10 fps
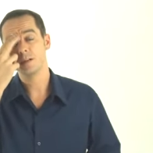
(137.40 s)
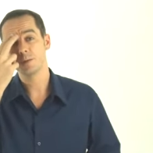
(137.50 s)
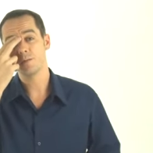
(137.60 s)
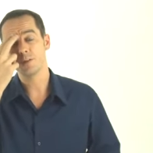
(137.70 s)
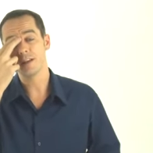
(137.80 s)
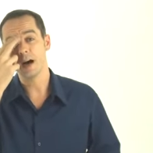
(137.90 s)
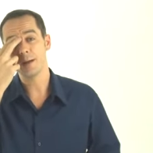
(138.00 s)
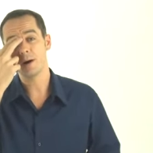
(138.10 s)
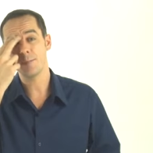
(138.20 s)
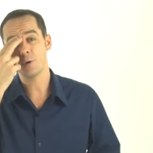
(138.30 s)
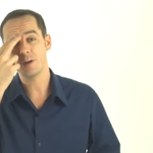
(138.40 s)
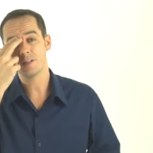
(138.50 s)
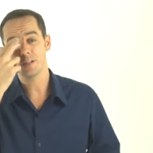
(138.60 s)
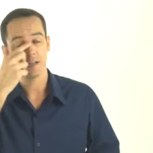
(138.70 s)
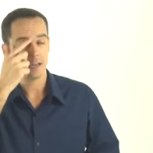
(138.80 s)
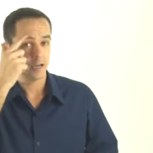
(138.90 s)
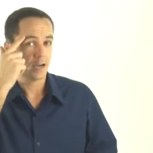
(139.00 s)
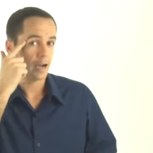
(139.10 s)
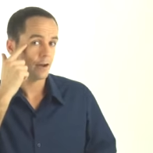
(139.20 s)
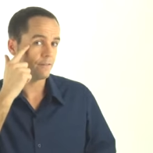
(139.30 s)
So we've got the eyebrow point.
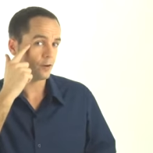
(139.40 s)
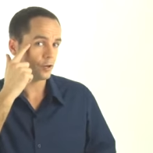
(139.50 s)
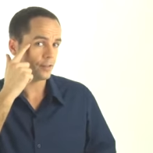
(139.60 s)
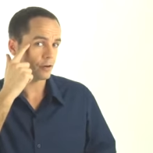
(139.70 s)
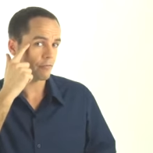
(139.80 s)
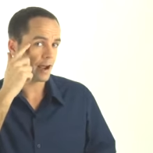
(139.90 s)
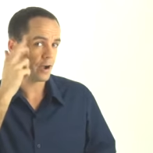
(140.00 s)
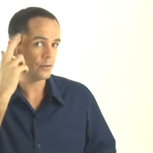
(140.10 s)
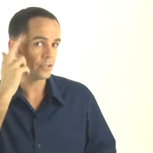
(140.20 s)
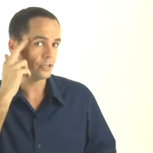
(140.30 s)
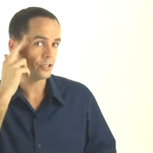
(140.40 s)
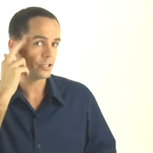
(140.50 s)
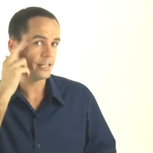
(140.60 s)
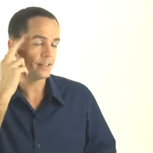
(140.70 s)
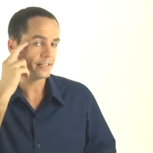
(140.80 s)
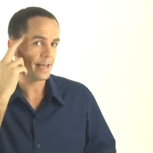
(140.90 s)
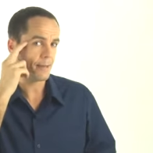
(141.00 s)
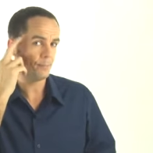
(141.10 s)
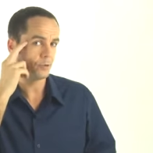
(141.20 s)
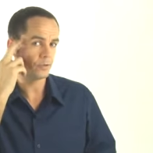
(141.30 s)
Follow that around and just near the
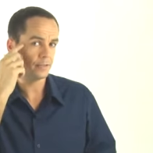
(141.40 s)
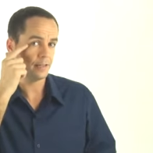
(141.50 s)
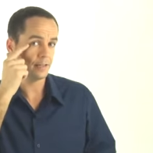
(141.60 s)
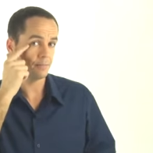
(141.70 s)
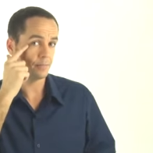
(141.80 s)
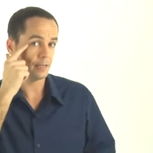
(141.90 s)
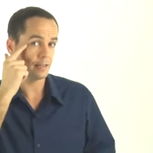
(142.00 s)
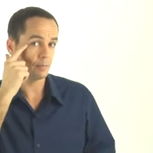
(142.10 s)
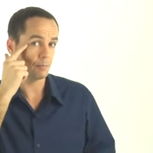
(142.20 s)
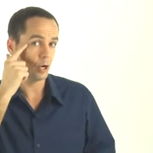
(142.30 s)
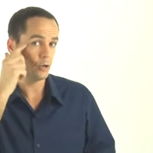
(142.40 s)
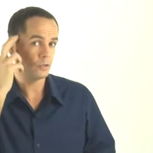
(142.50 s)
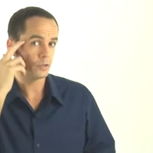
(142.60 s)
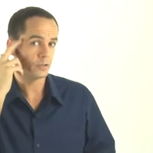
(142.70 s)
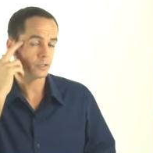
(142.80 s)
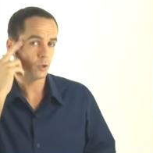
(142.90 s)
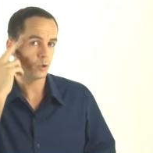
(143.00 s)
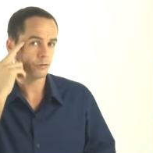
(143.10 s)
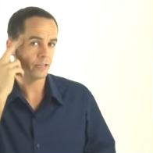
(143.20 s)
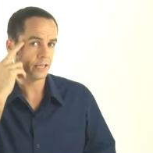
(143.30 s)
temple, near the little bone on the
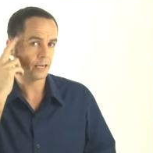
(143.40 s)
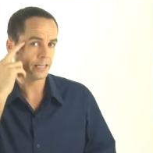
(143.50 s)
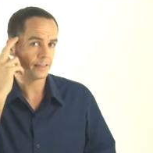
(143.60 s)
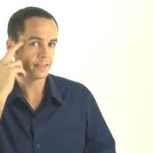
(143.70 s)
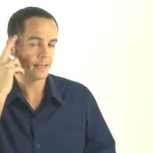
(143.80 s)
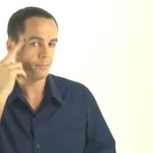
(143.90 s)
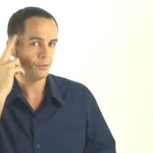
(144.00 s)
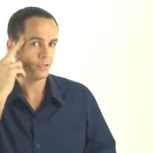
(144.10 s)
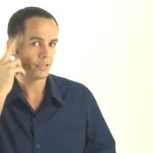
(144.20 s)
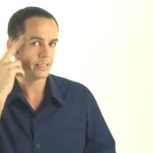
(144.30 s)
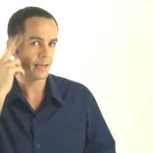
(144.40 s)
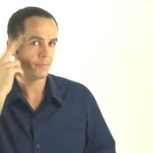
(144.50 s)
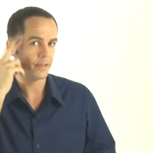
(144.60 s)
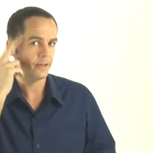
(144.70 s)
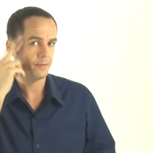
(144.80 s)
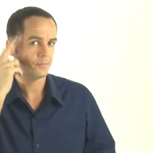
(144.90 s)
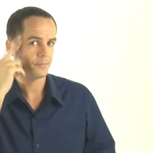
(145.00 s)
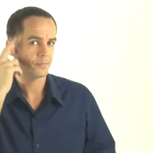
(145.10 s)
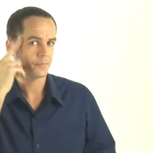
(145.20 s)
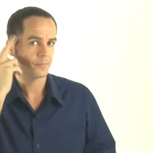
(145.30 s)
corner of the eye and the temple, you can tap there.
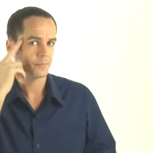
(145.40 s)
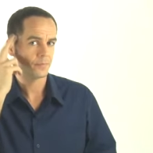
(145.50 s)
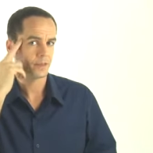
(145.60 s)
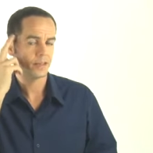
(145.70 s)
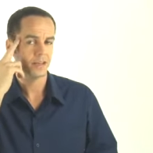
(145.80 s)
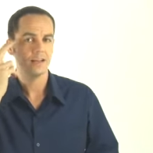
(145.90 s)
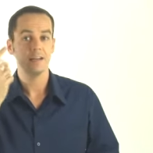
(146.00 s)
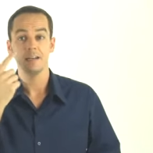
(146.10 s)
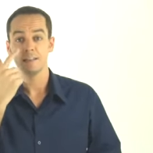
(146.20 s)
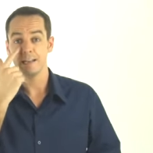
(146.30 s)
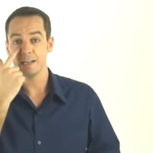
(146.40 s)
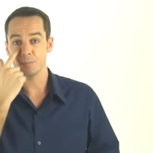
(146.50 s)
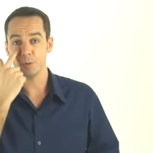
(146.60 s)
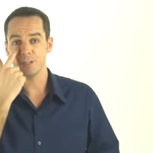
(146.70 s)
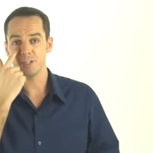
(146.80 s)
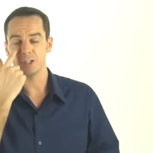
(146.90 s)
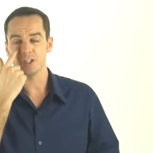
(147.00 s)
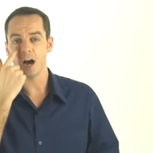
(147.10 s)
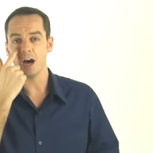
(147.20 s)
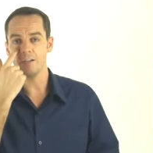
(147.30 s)
The next point is just
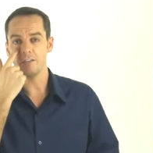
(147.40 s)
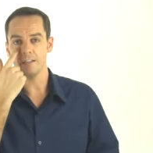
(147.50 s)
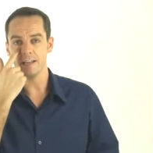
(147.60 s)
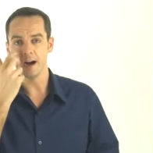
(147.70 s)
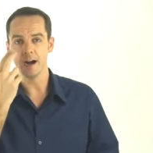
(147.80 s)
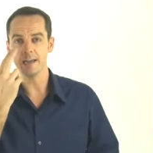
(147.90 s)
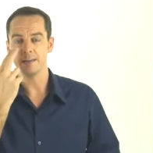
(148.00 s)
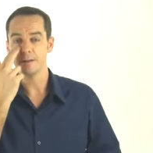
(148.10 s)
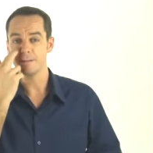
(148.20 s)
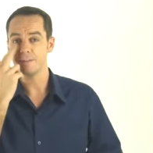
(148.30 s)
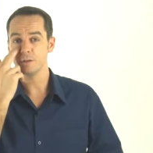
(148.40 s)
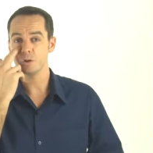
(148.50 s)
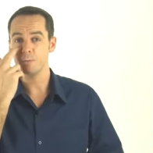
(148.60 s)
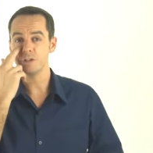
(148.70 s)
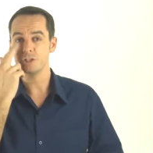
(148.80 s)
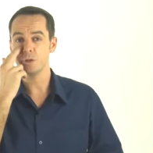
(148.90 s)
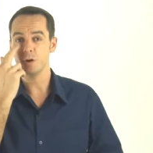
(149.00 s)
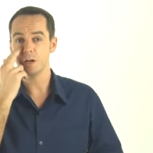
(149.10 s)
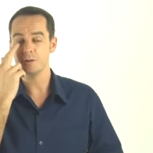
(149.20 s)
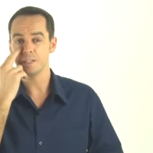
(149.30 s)
under the eye. It feels almost too
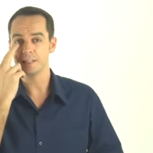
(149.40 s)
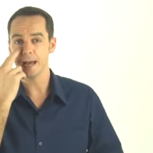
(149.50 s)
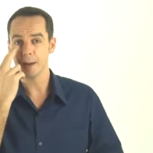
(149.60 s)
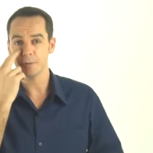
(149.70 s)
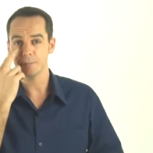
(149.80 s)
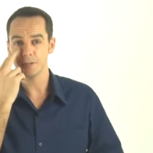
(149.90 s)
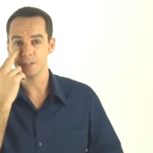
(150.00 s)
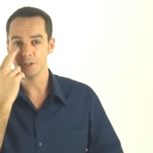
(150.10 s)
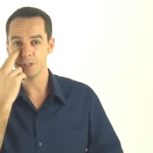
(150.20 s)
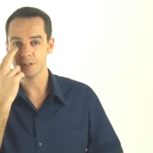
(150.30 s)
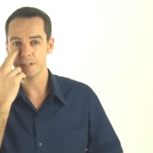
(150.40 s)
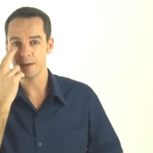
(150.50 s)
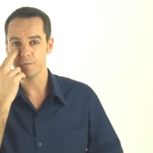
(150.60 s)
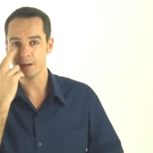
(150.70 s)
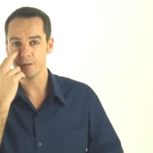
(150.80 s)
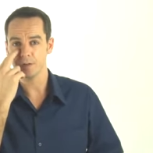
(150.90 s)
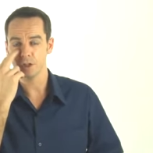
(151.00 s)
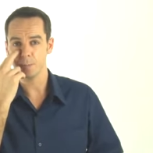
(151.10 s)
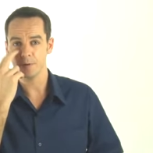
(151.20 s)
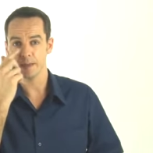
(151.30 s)
close to tap, but it's just there, right on the
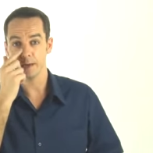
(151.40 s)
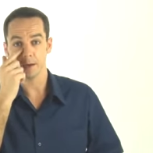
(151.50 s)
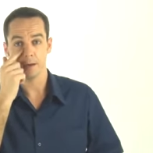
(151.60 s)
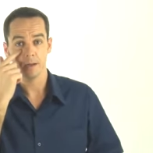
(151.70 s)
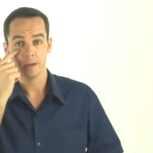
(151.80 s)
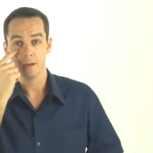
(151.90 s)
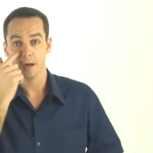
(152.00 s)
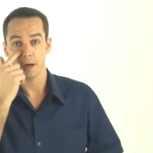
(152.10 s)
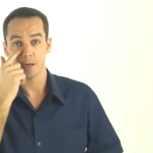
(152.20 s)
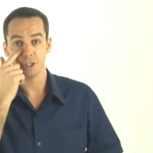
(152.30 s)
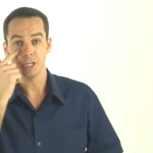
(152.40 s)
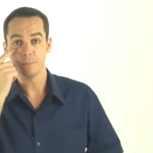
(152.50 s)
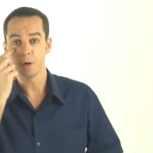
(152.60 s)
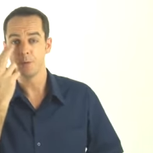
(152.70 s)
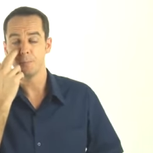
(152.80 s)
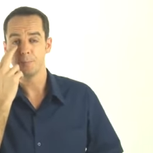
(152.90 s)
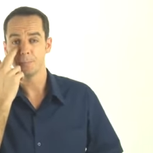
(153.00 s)
top of that cheekbone.